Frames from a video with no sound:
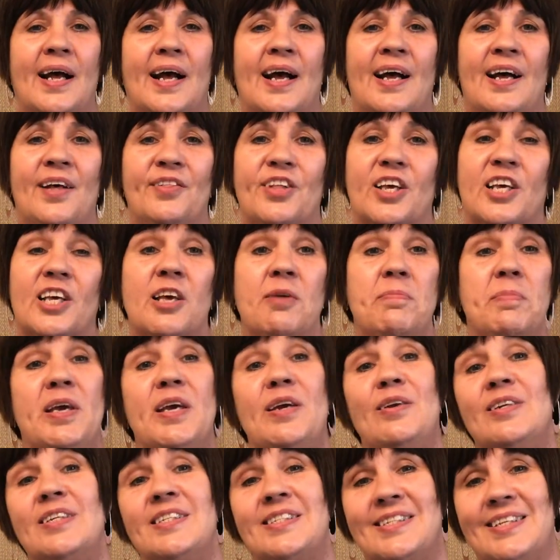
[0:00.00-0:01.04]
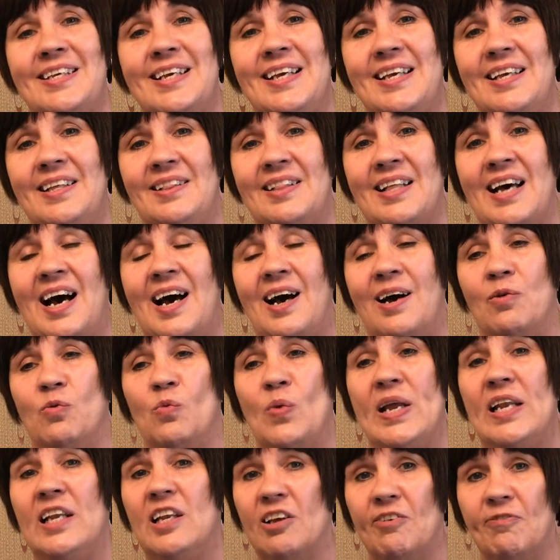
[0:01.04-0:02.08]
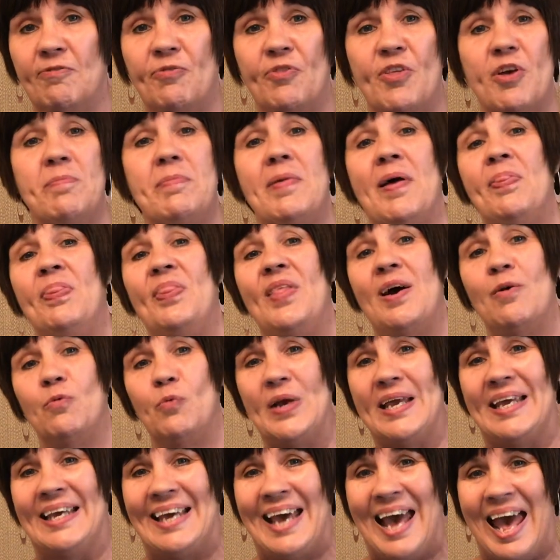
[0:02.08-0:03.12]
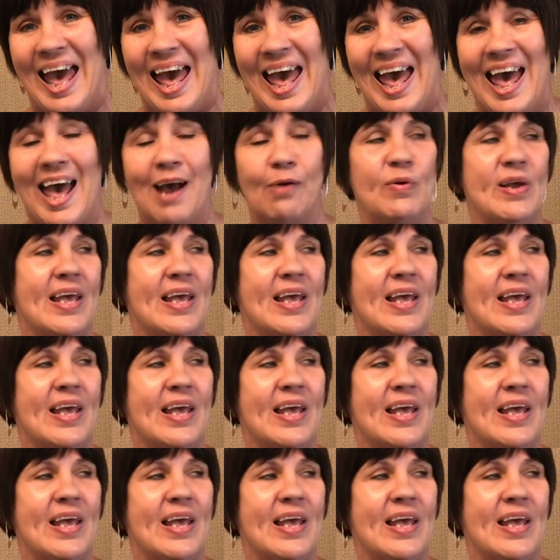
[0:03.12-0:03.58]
the community that we love them and that we care.